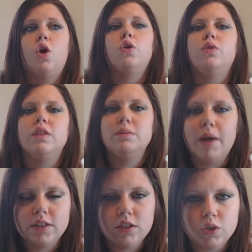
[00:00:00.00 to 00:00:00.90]
don't use as
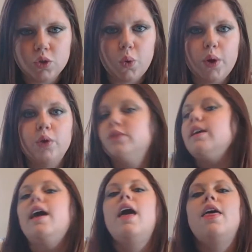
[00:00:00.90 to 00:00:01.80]
much essential
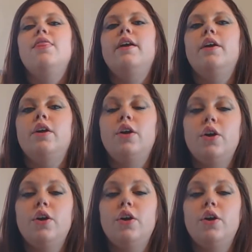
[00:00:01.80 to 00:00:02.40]
oils. They